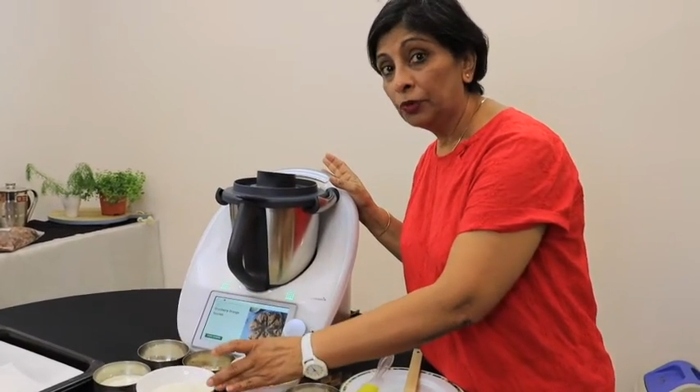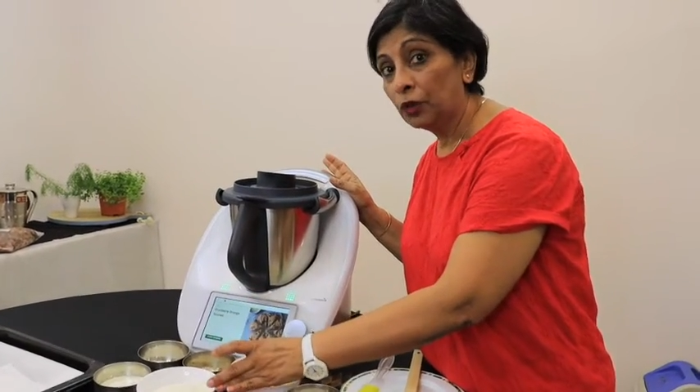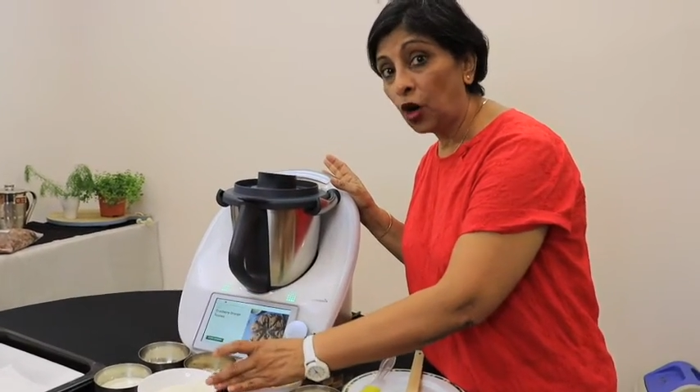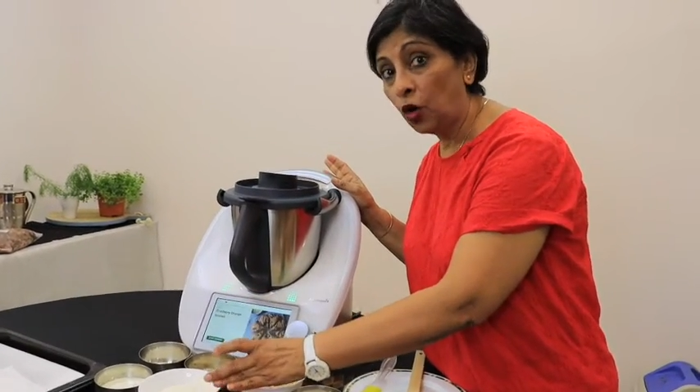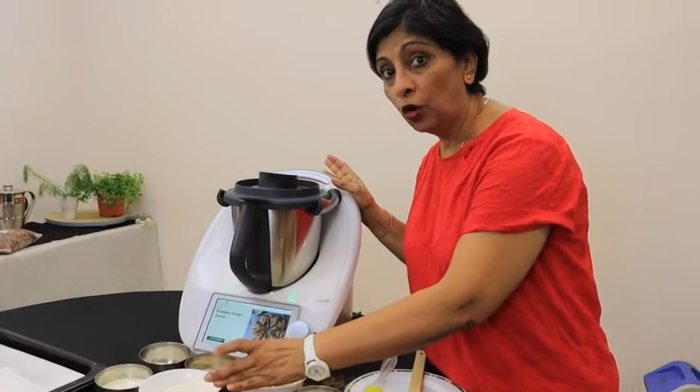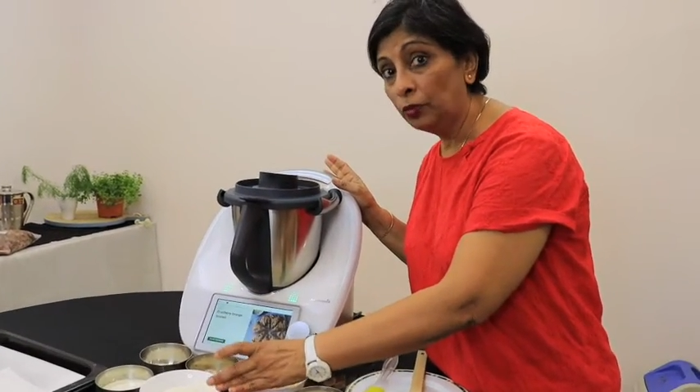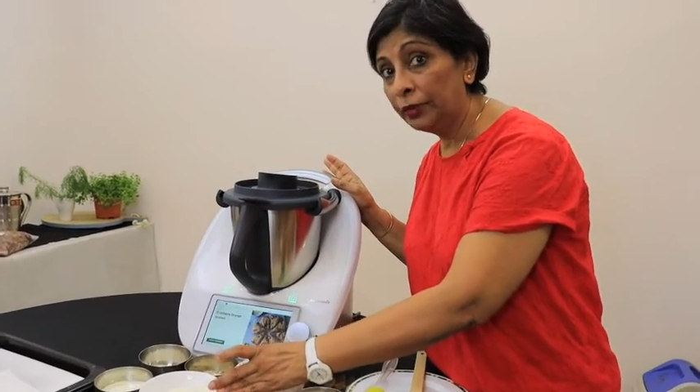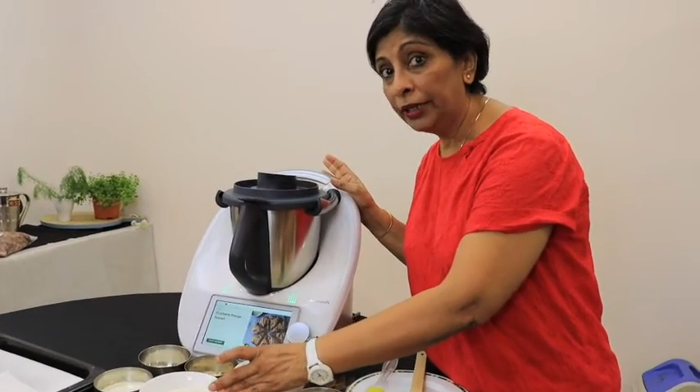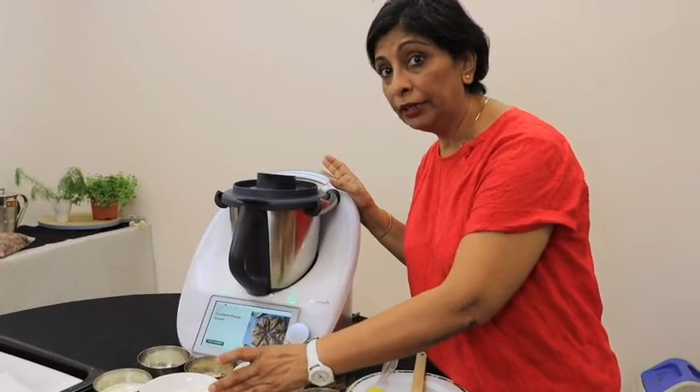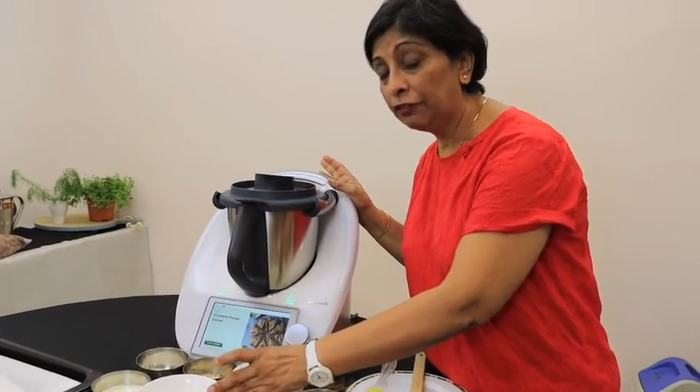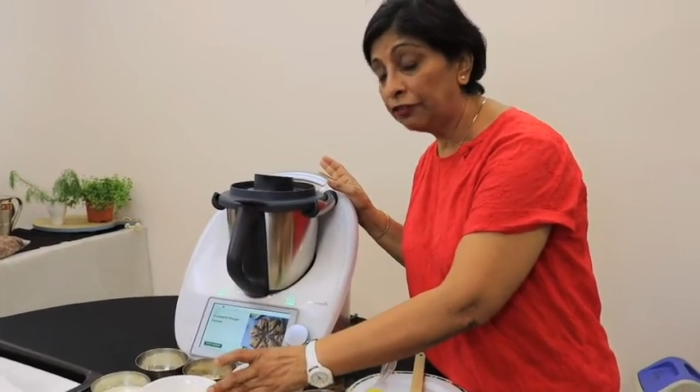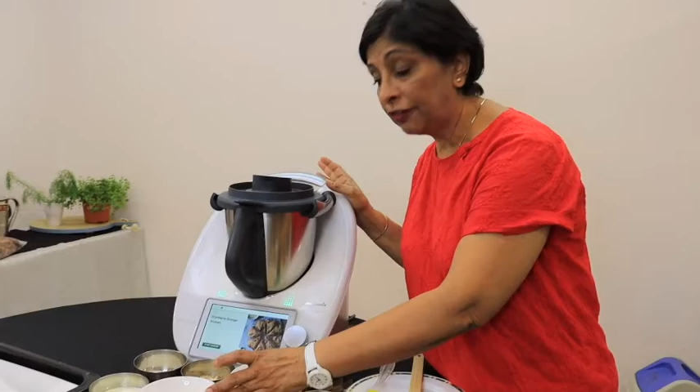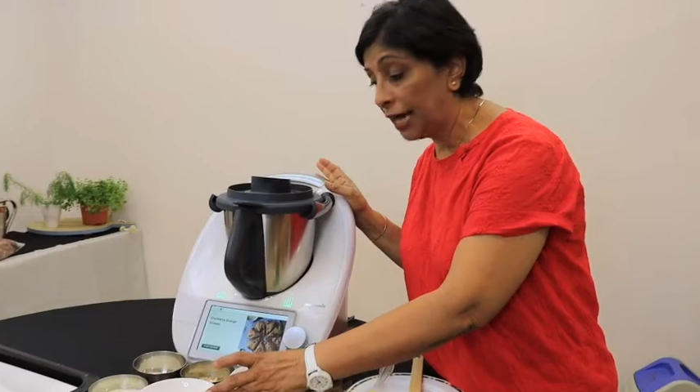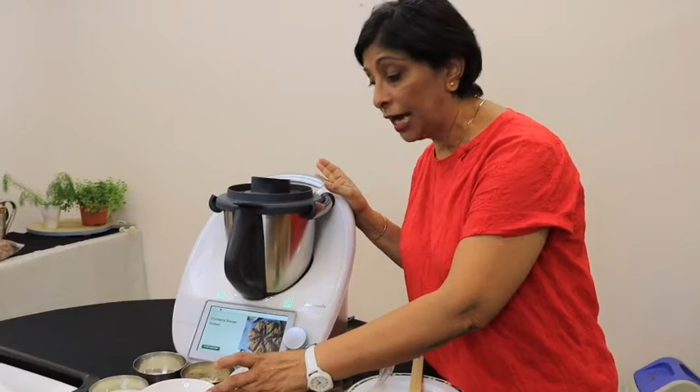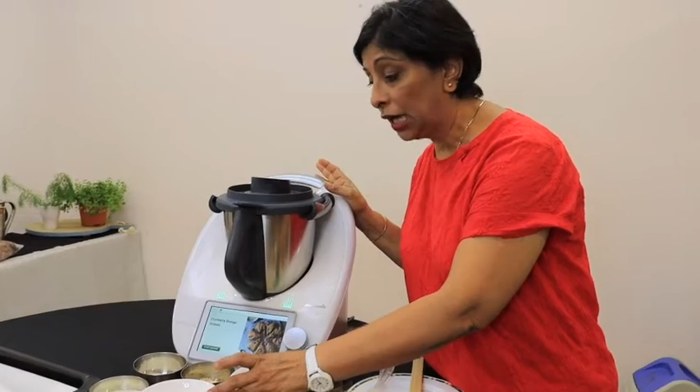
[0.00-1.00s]
wholemeal
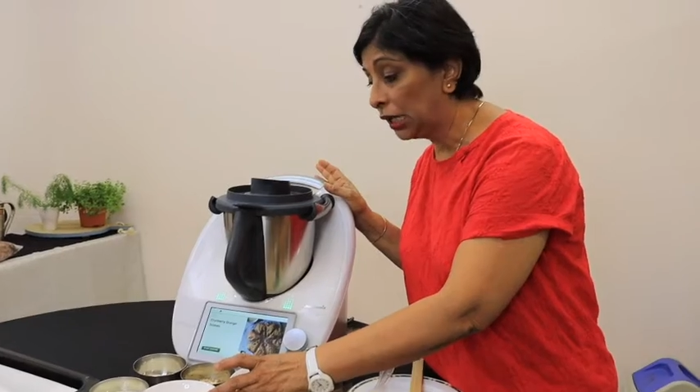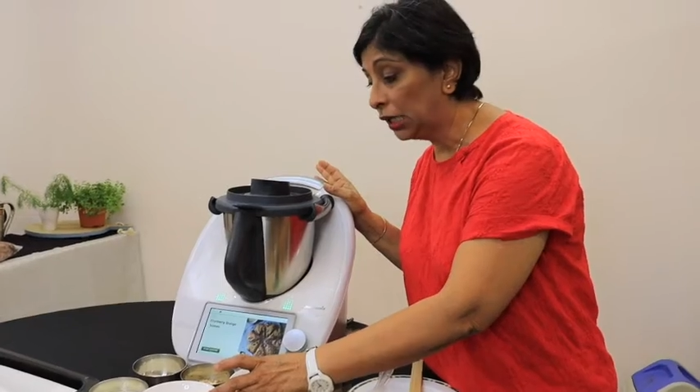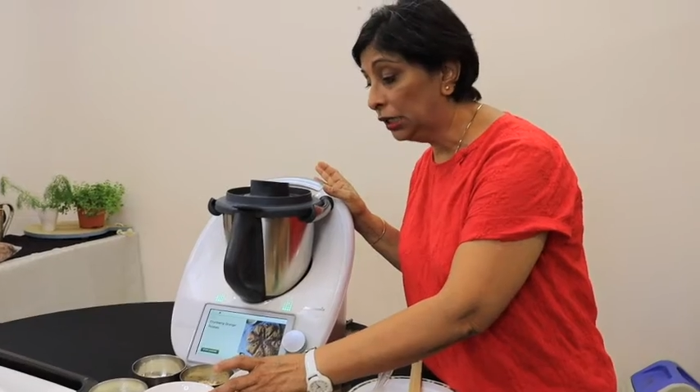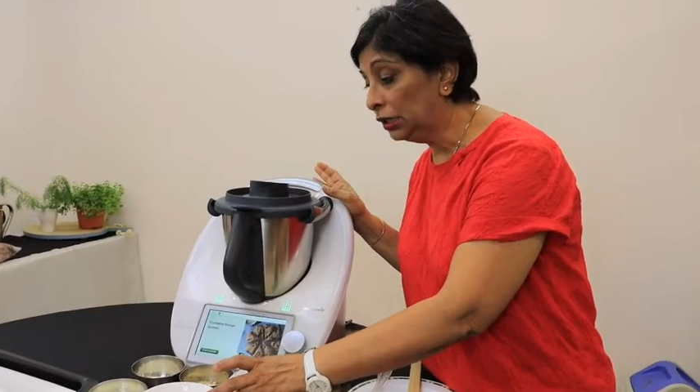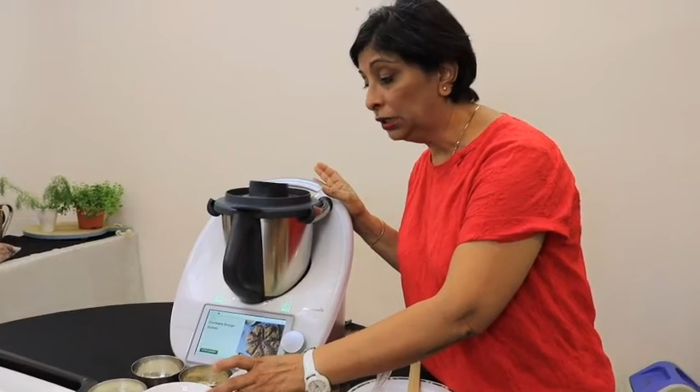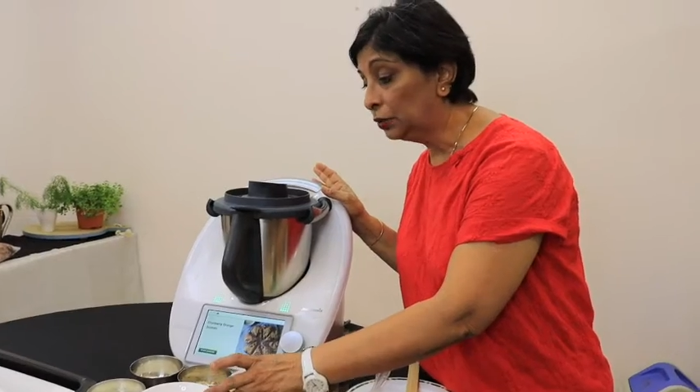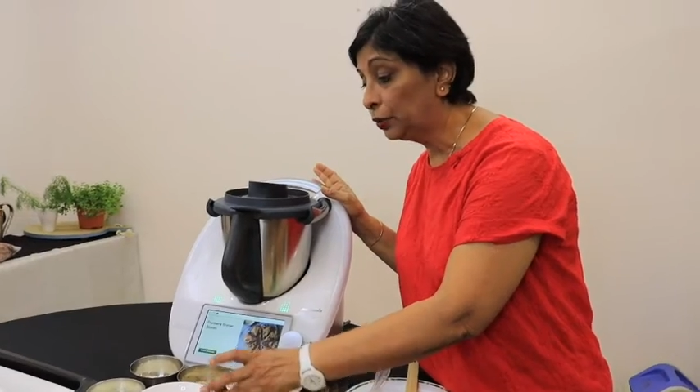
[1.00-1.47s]
flour,